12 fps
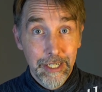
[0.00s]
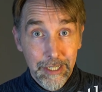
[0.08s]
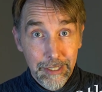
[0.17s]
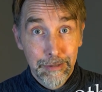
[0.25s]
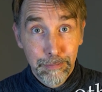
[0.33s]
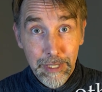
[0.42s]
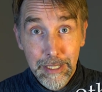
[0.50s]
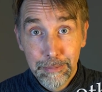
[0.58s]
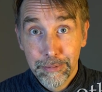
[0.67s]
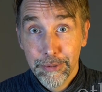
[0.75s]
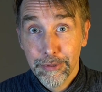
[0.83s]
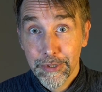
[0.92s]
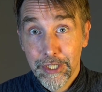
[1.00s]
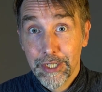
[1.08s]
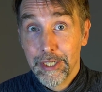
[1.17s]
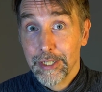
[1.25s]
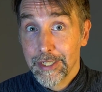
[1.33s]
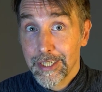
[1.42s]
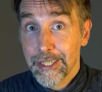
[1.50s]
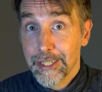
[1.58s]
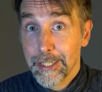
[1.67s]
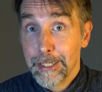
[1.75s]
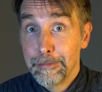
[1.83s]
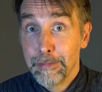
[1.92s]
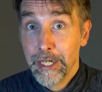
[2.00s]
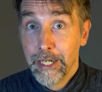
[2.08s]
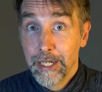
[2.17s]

other people start to seem